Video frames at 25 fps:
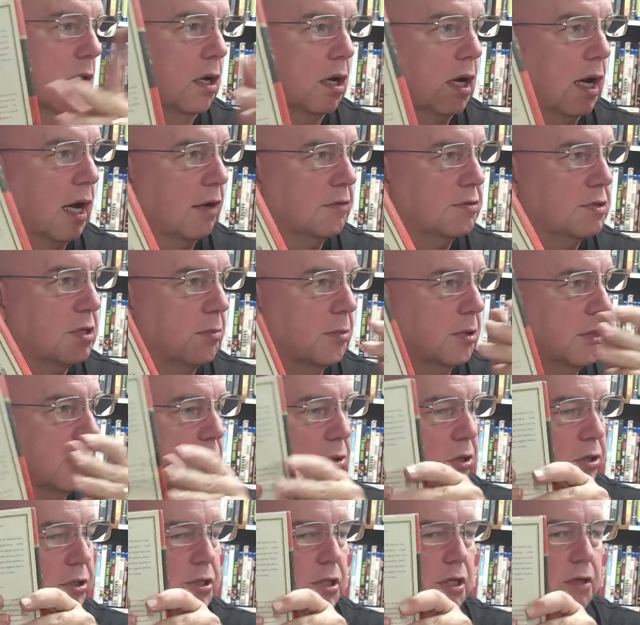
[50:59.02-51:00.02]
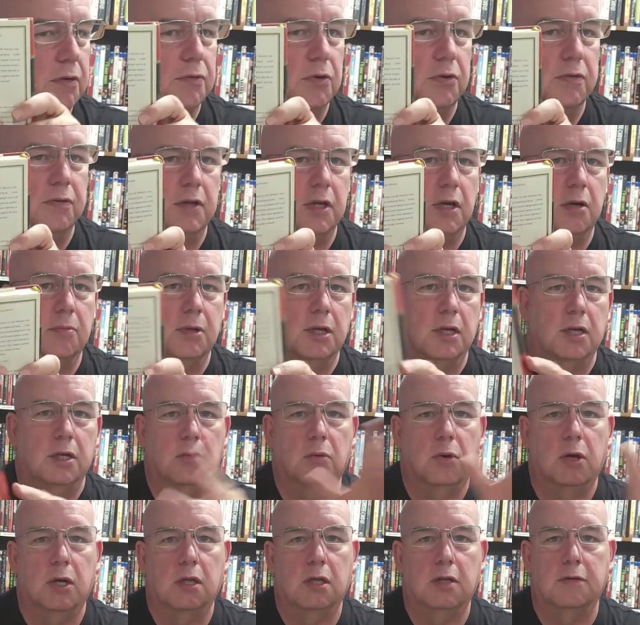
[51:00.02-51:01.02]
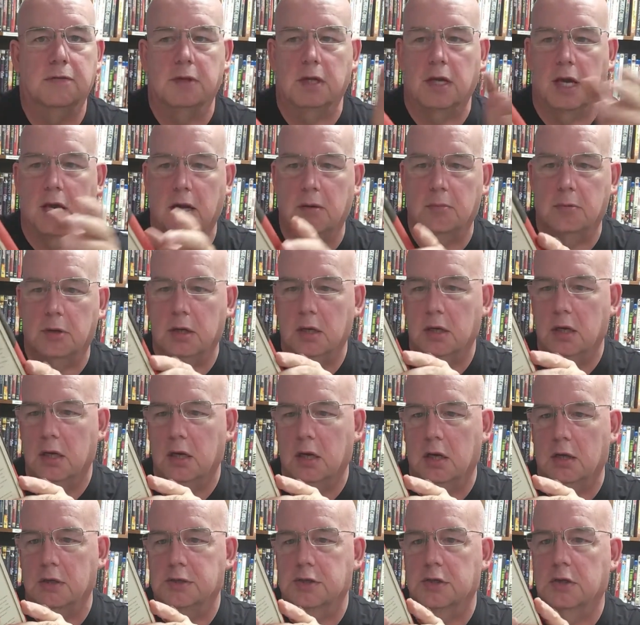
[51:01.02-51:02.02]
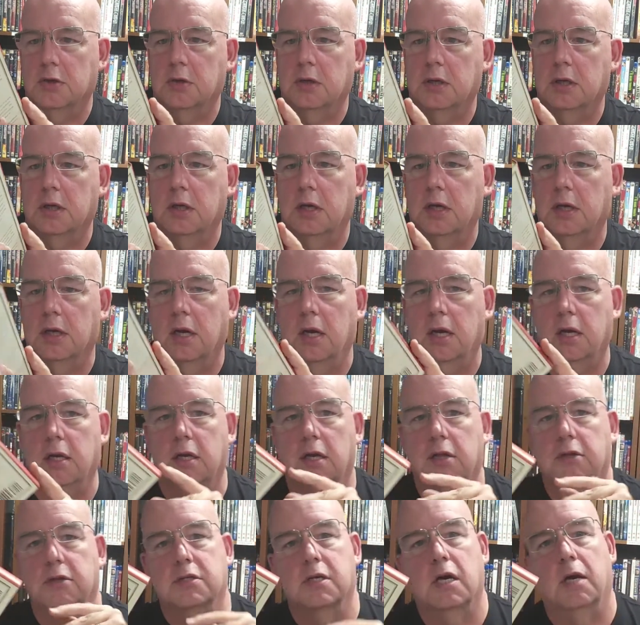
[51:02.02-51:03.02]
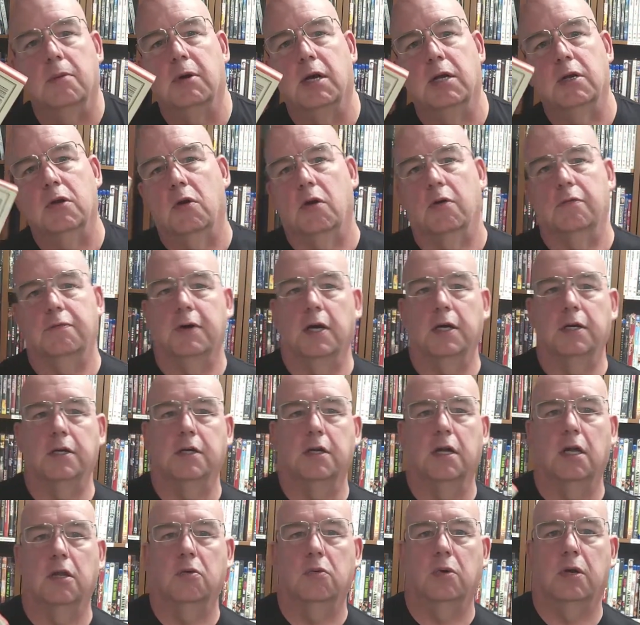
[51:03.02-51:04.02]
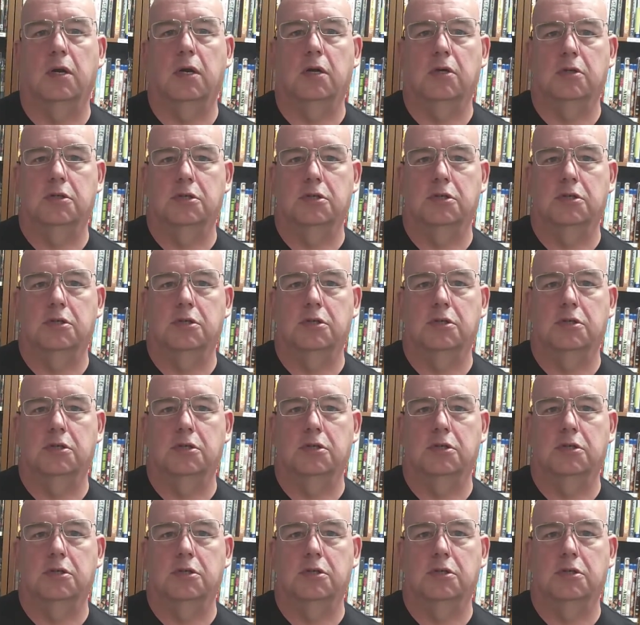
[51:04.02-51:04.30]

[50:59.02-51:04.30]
I have some in the bookshelf over there, but I don't want to leave the camera. I'll show you another time. I know I'll find another one. I'll